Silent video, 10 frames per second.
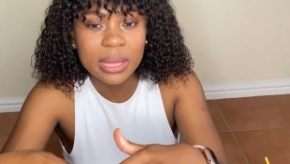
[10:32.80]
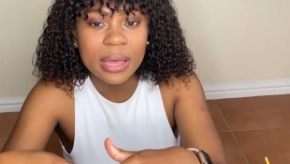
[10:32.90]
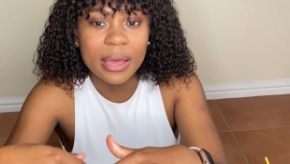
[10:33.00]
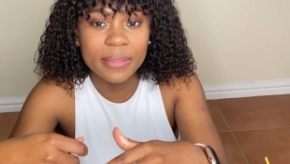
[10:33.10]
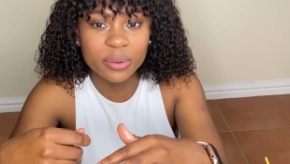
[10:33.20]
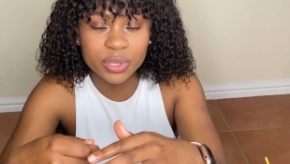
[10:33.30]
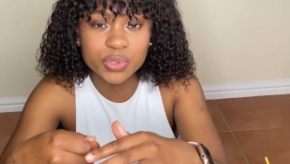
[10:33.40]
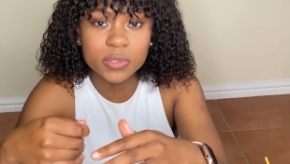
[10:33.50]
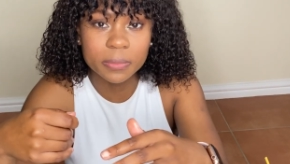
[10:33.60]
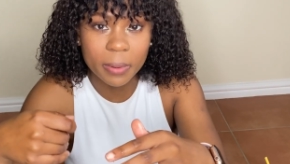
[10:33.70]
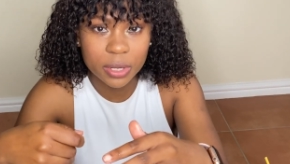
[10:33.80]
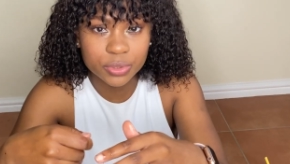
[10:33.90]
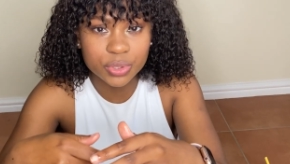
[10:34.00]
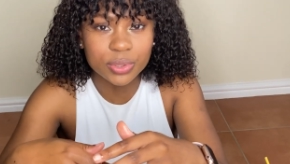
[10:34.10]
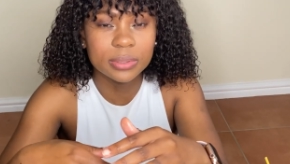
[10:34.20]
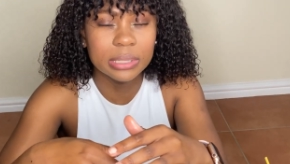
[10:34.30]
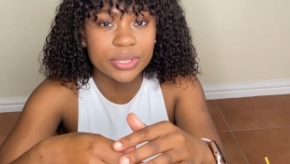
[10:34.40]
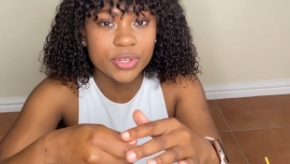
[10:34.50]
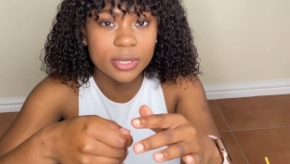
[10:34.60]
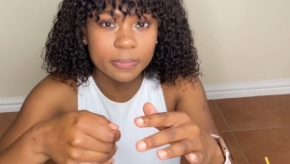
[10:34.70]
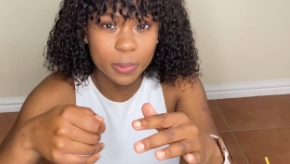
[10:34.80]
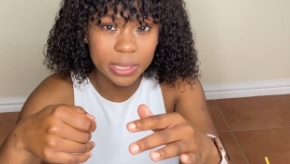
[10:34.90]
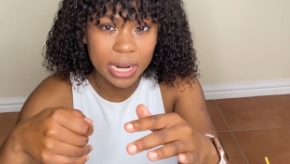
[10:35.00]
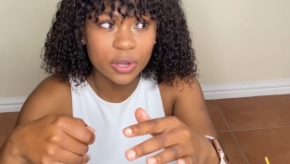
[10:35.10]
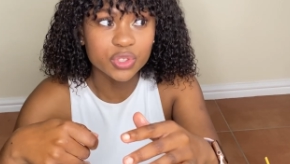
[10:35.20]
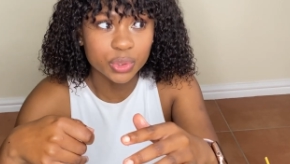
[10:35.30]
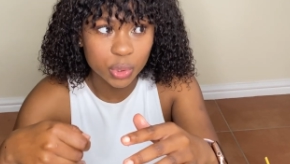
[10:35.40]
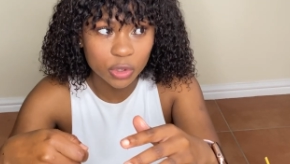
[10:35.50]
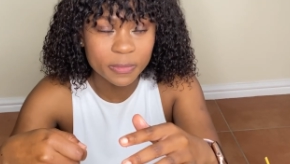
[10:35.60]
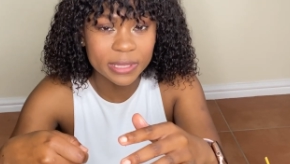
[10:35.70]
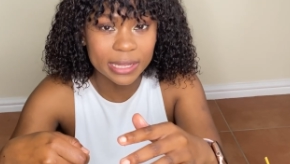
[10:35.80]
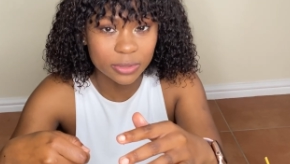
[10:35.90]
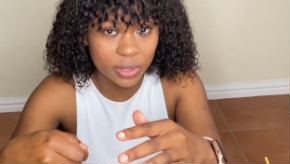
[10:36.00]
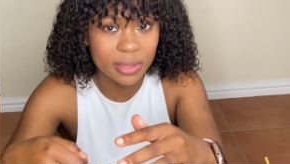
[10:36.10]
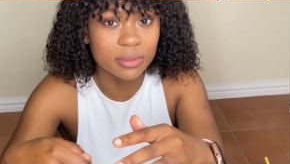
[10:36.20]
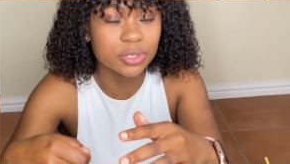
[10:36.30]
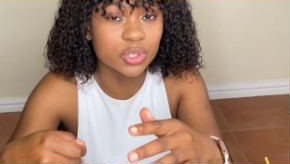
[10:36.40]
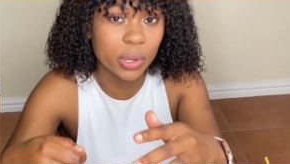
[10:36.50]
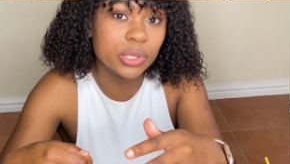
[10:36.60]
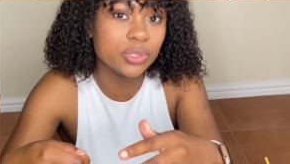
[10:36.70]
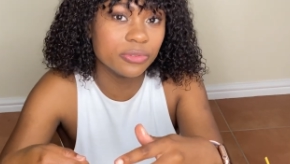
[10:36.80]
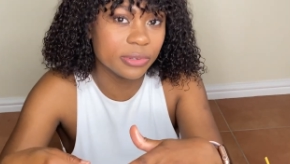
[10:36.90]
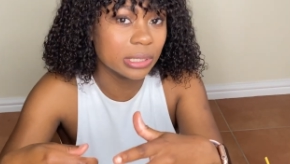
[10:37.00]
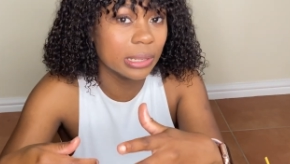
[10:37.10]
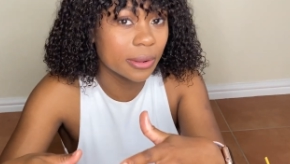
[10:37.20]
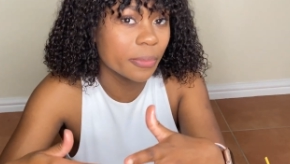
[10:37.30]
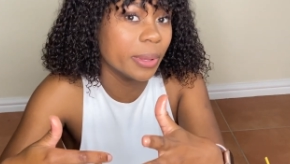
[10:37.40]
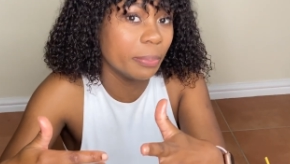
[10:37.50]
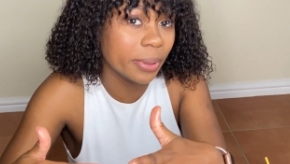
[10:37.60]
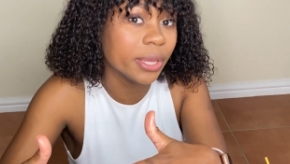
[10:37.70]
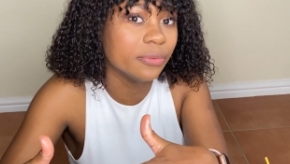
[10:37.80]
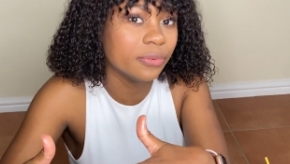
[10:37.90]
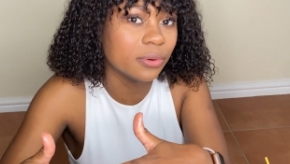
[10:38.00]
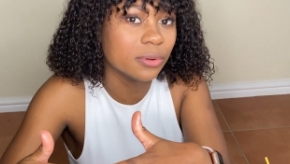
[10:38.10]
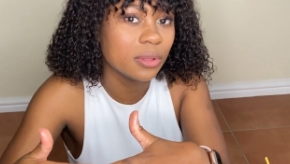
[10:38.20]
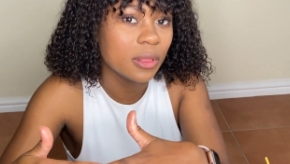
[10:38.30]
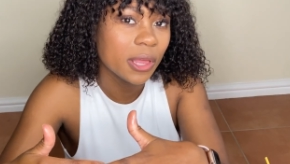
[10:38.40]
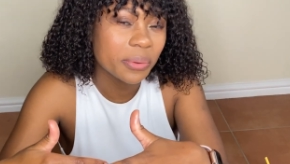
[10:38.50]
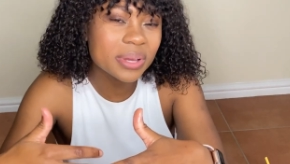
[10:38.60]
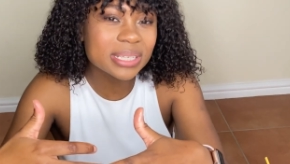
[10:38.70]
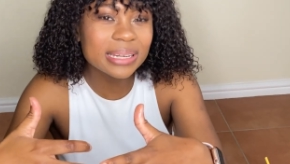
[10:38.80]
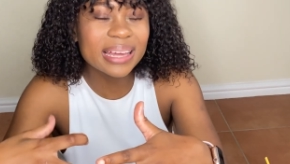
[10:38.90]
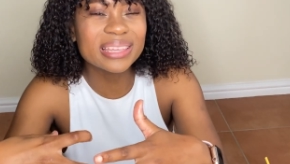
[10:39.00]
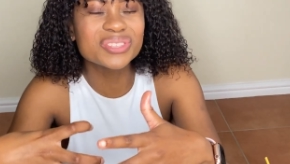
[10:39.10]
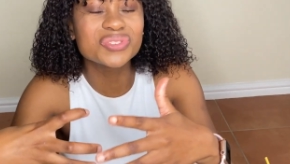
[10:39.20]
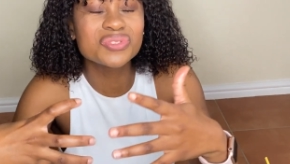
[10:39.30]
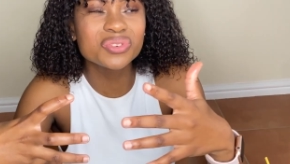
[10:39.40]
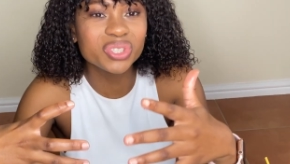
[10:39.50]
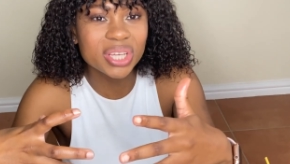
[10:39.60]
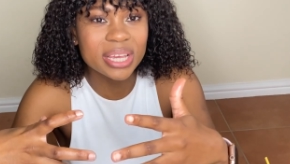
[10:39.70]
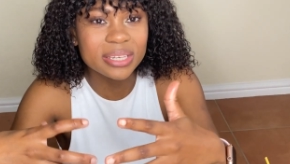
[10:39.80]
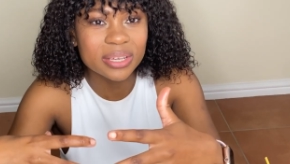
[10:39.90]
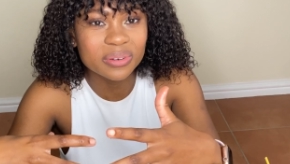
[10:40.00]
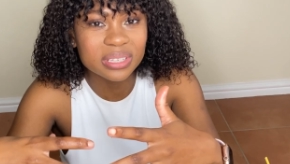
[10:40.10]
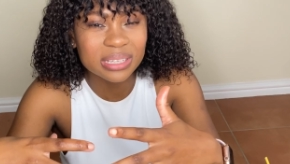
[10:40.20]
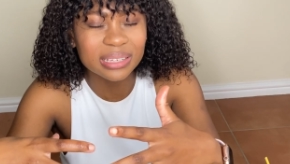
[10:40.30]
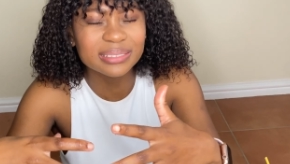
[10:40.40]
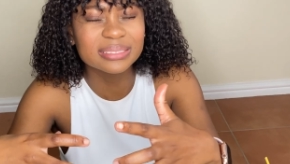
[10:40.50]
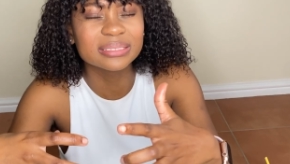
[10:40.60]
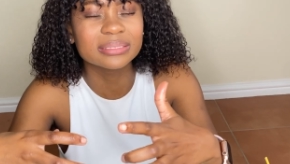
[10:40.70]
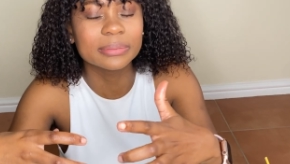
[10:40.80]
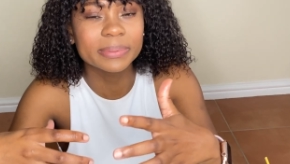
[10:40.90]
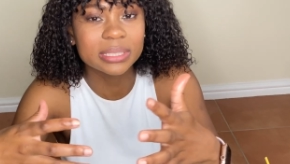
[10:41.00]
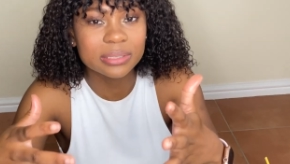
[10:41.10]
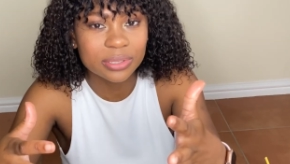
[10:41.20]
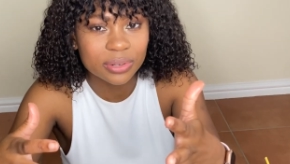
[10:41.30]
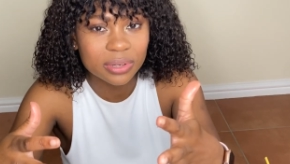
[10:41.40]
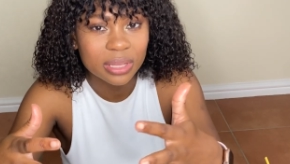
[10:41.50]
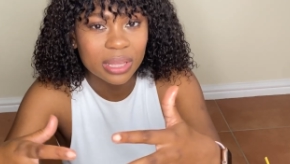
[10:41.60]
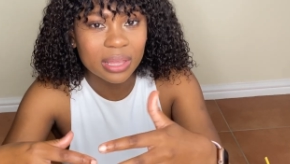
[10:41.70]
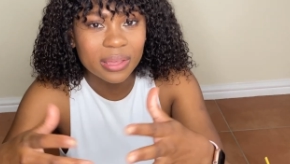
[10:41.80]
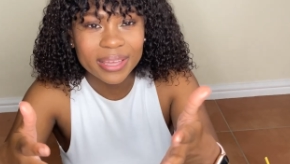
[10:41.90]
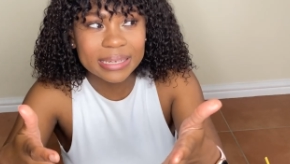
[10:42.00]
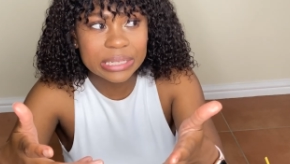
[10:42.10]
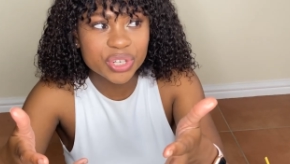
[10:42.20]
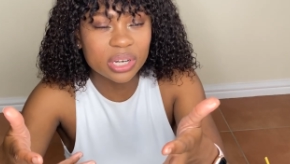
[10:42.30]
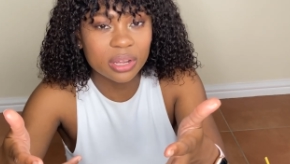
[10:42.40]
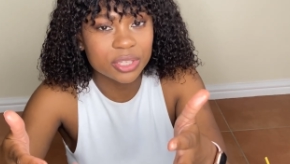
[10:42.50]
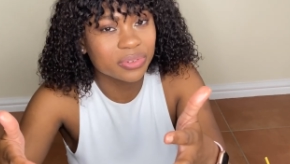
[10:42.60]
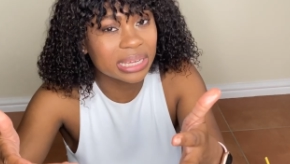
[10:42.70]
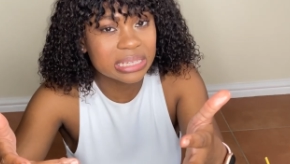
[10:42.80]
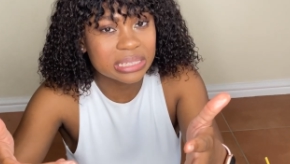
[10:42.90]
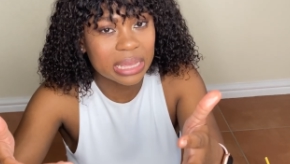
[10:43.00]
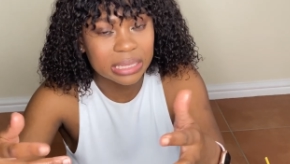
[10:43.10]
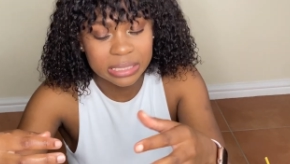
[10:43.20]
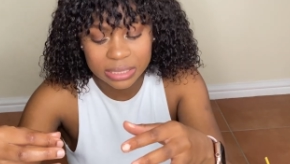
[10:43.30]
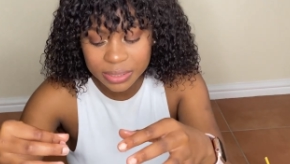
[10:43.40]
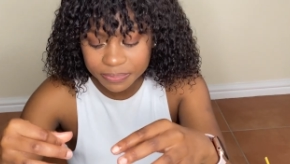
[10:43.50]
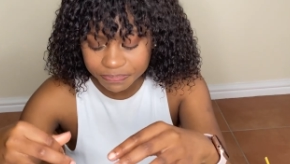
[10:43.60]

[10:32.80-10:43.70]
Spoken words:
and then when she was about to literally pull it out, she told me that okay, this is going to feel a little bit painful. It wasn't like excruciating, it was just like, but you know, it literally lasts for like a second.